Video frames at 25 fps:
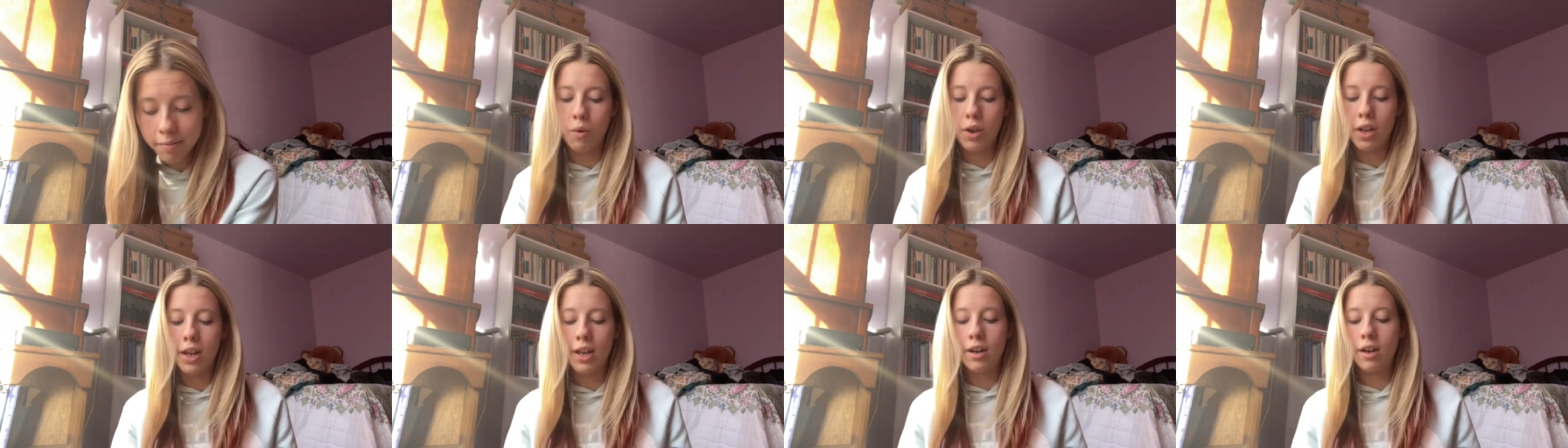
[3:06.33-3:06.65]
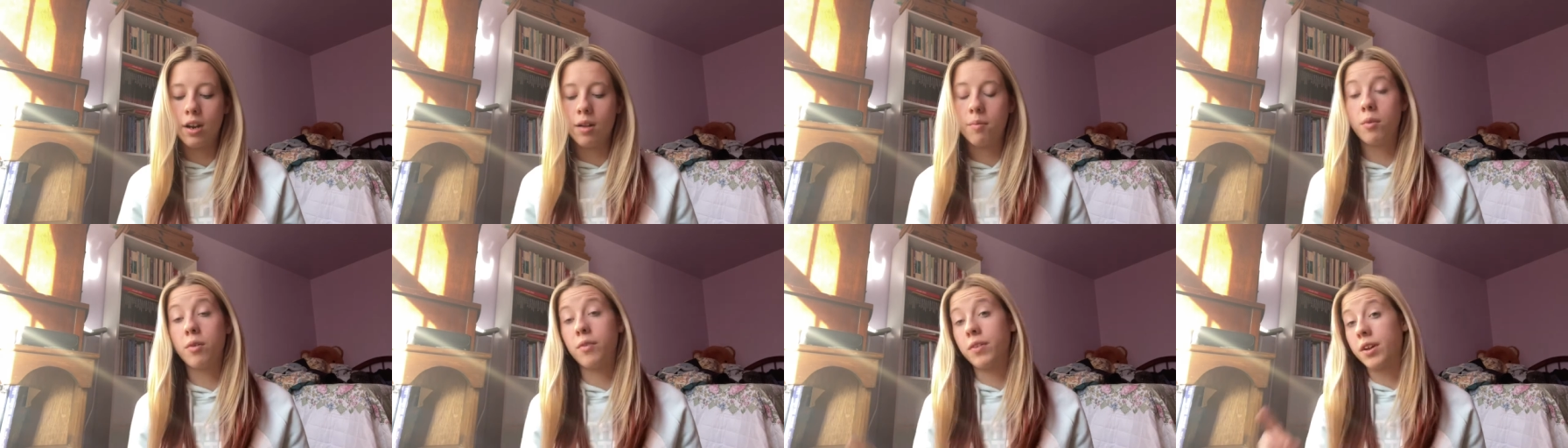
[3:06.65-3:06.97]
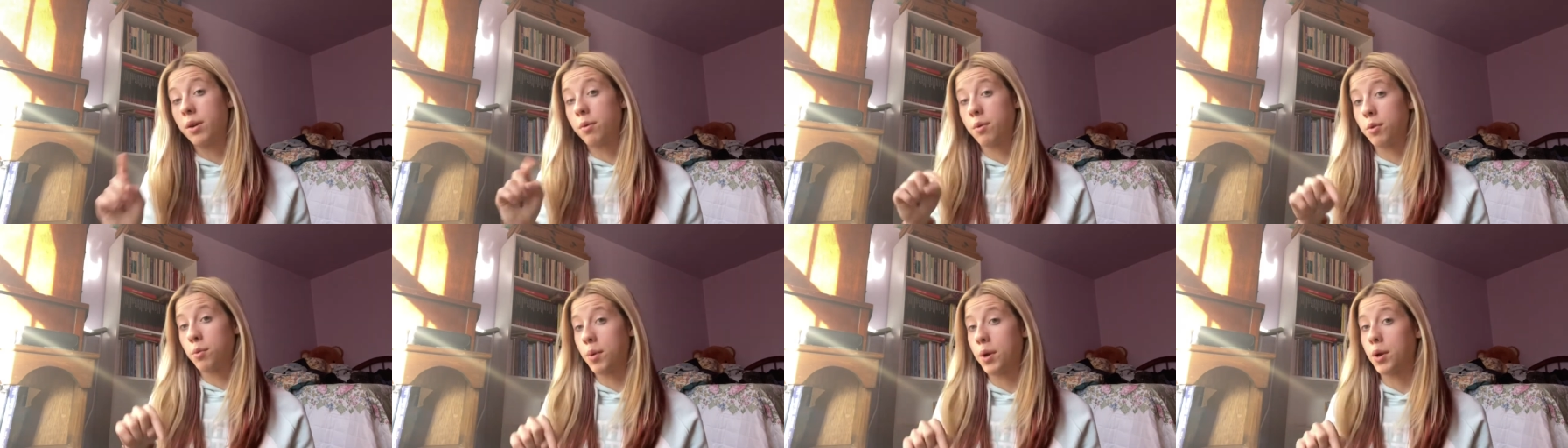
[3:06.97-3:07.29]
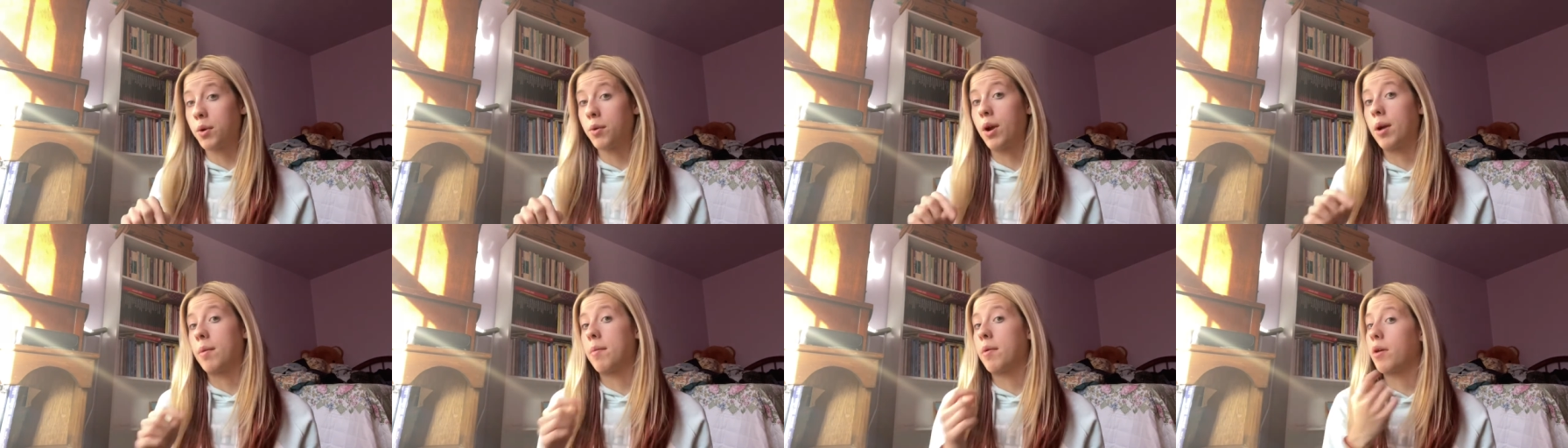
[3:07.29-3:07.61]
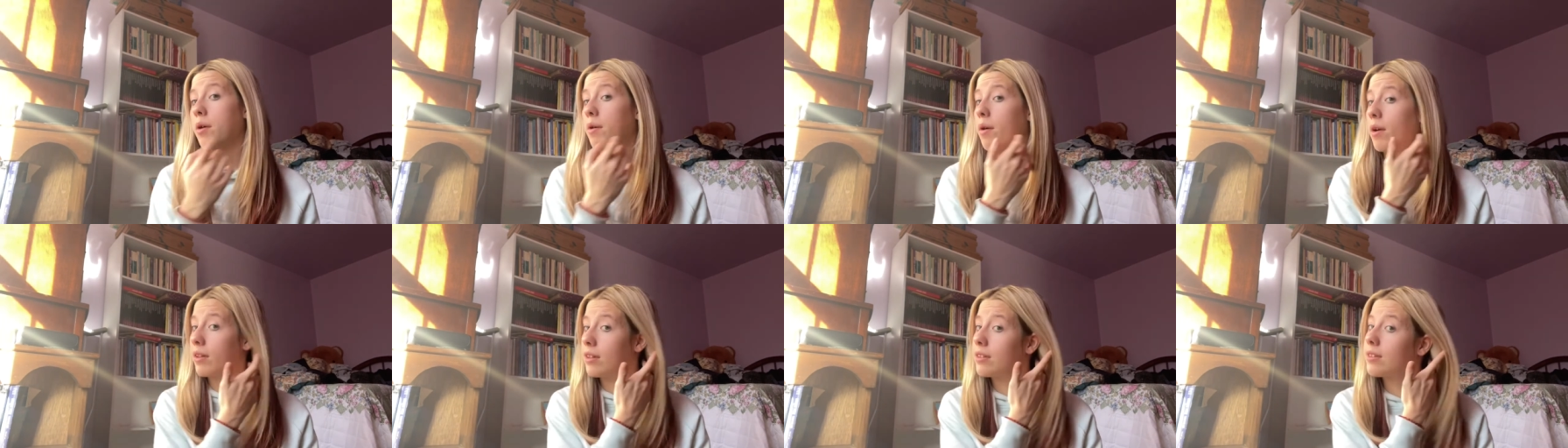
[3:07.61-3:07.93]
We ended up moving in with my
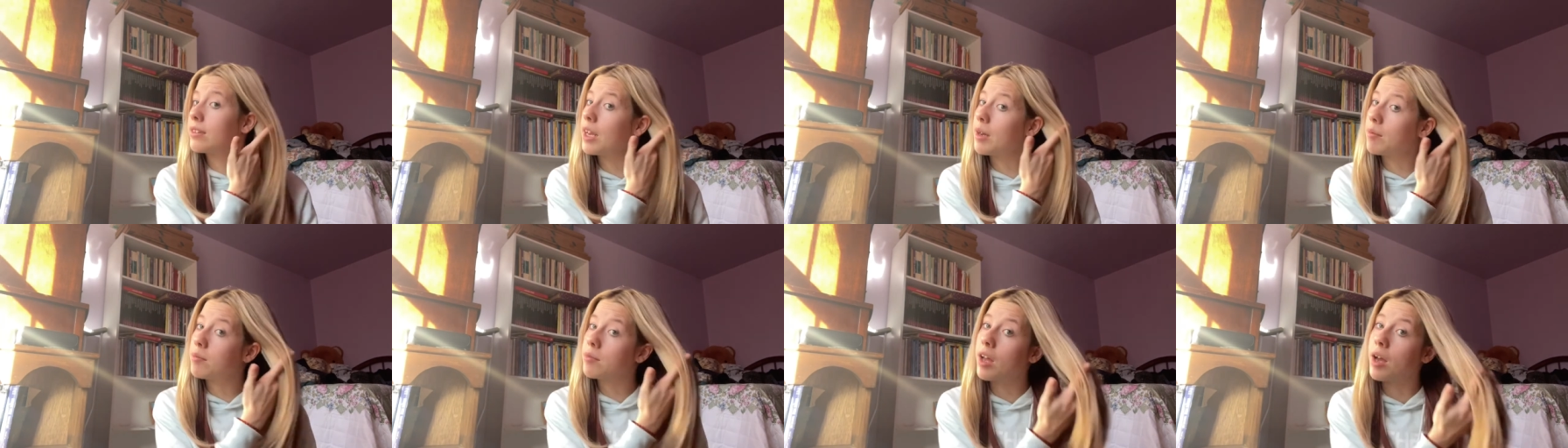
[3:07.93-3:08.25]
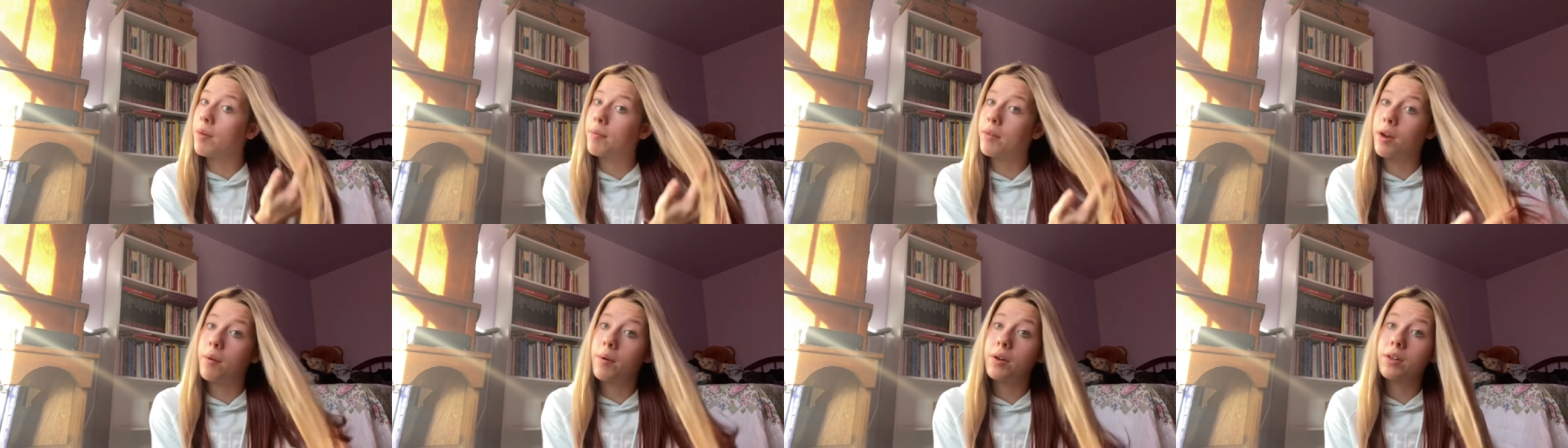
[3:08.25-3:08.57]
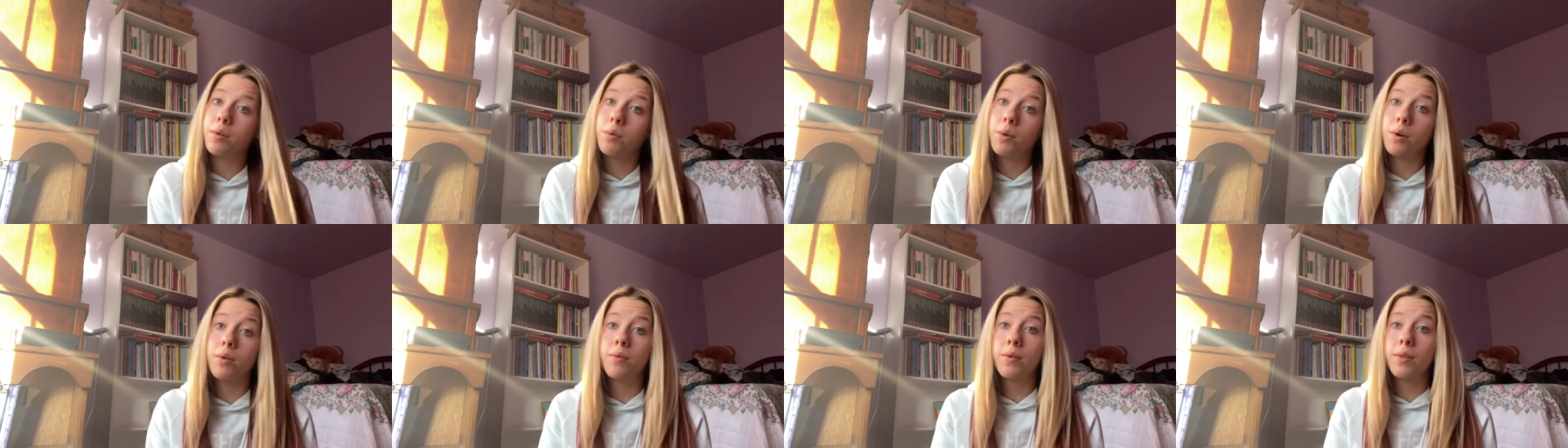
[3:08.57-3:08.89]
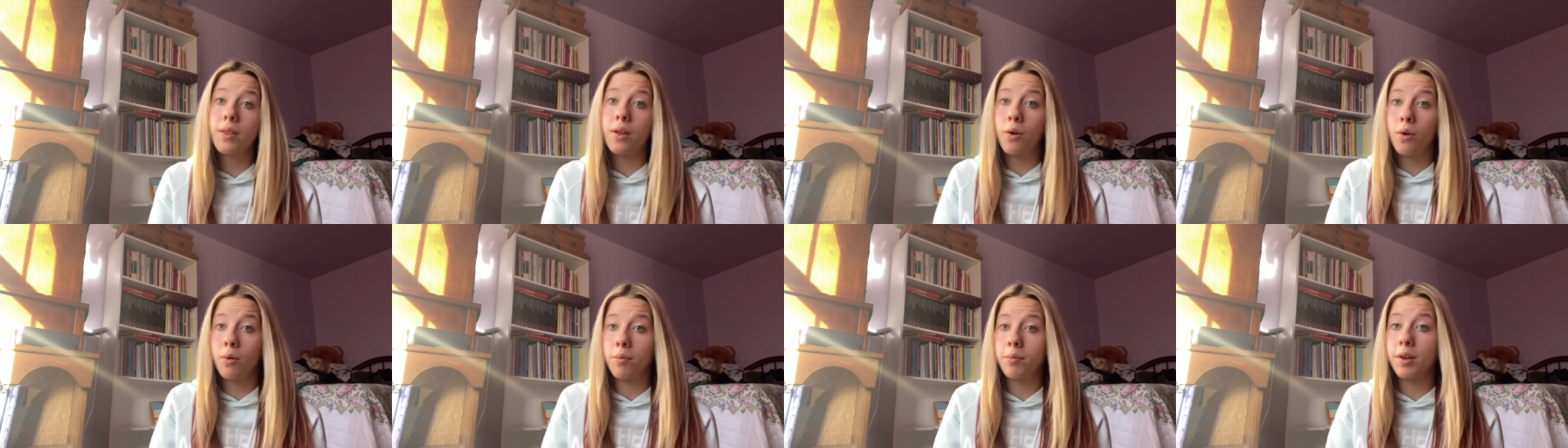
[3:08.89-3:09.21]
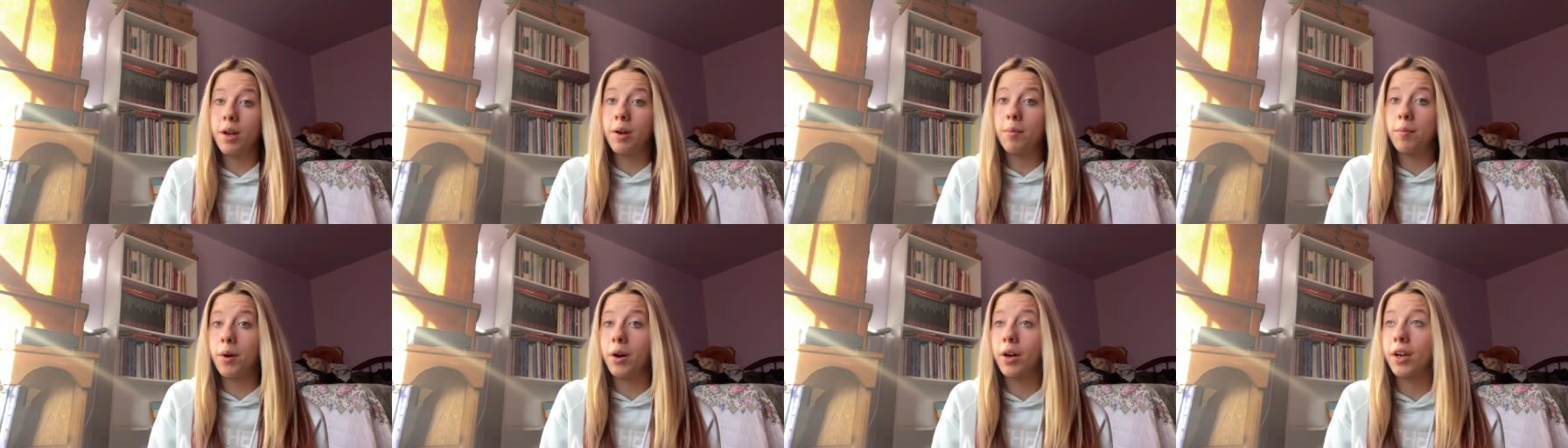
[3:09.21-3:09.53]
grandmother on the same time that I went to work for the
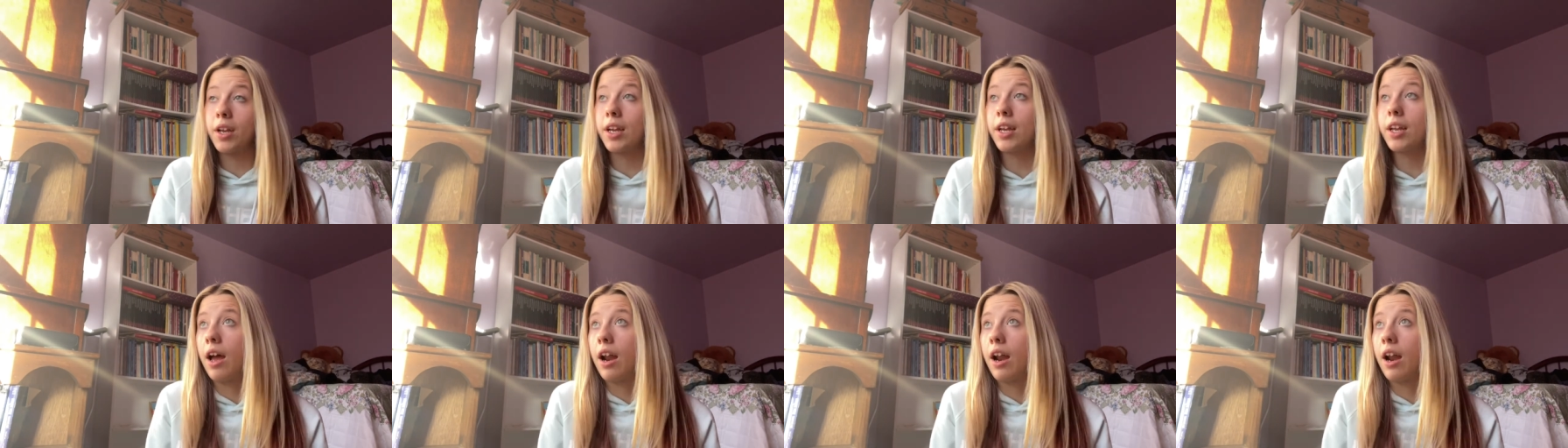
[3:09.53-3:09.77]
hometown market.